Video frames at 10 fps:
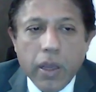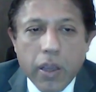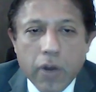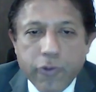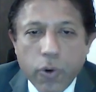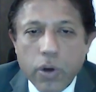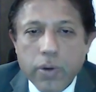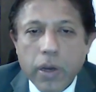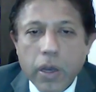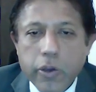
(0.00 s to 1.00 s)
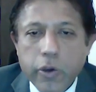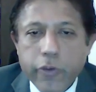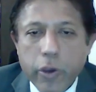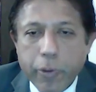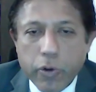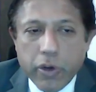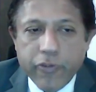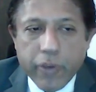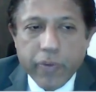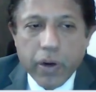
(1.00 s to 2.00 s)
Hereford, UV parotid
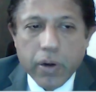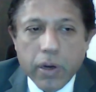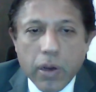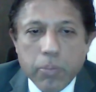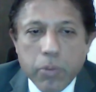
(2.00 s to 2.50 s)
fever;